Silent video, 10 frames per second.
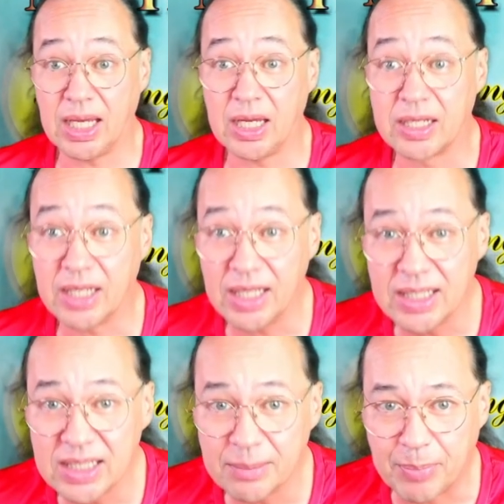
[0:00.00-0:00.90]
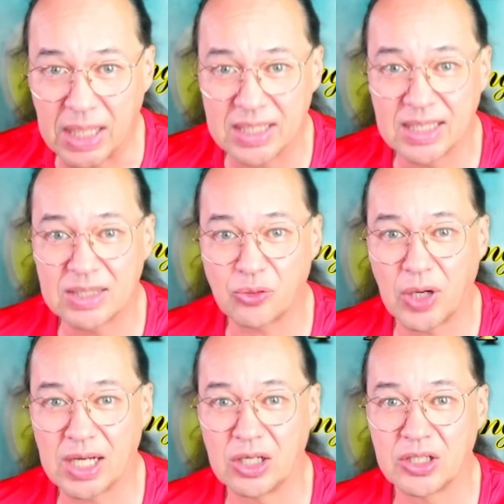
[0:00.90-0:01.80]
an independent
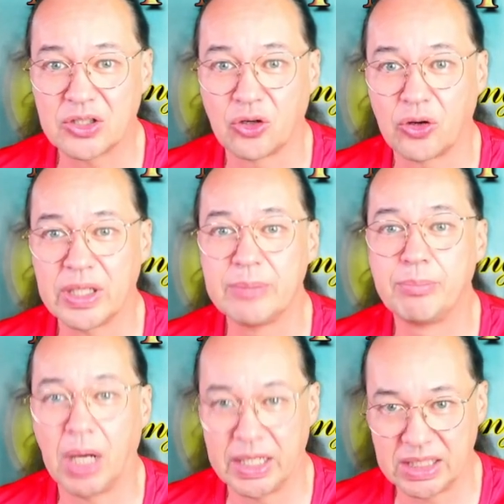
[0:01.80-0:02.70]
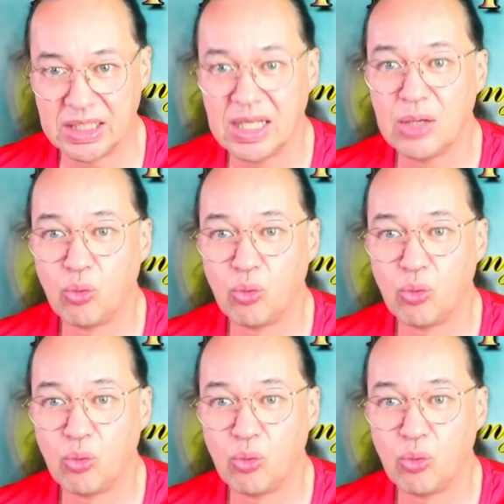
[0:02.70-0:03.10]
regulatory body